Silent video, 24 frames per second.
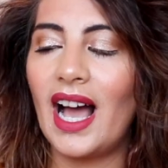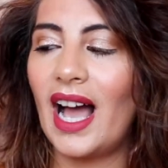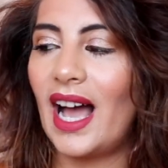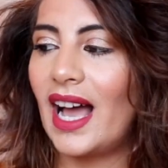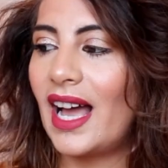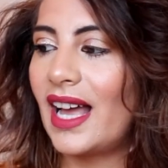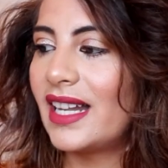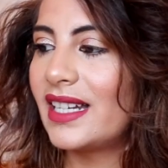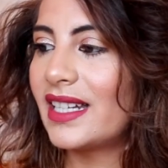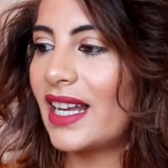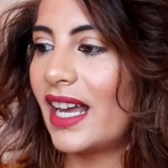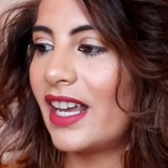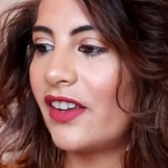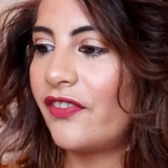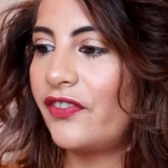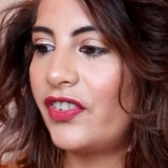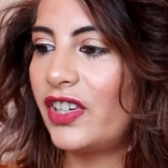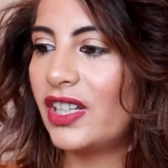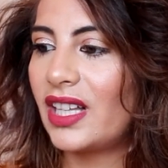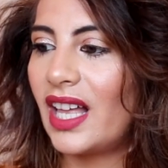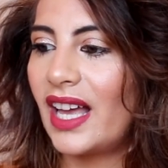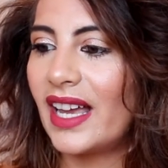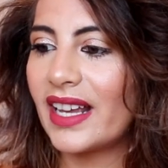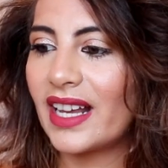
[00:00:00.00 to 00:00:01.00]
and I
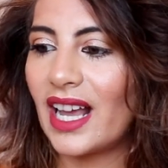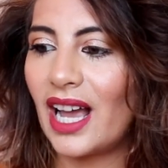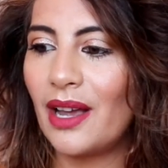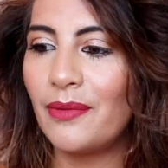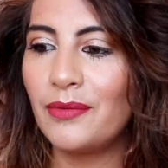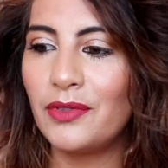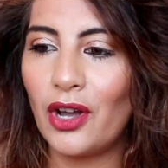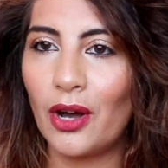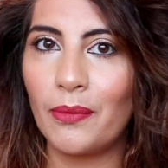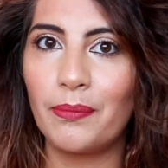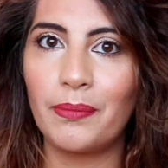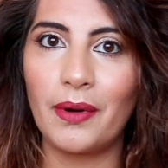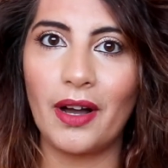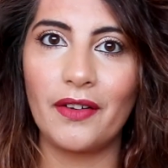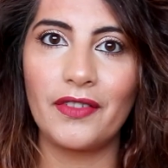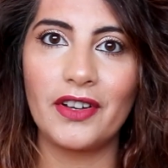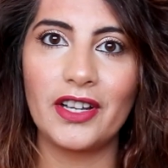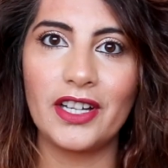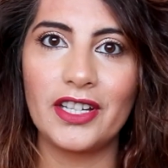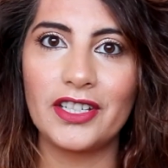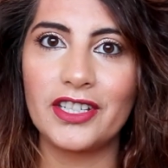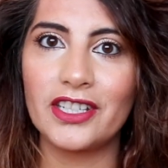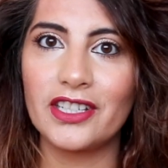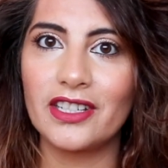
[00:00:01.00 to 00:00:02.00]
feel like I'm not
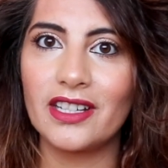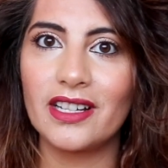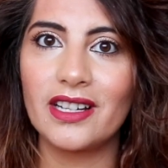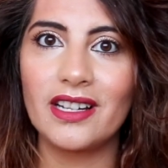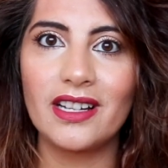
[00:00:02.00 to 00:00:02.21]
bothered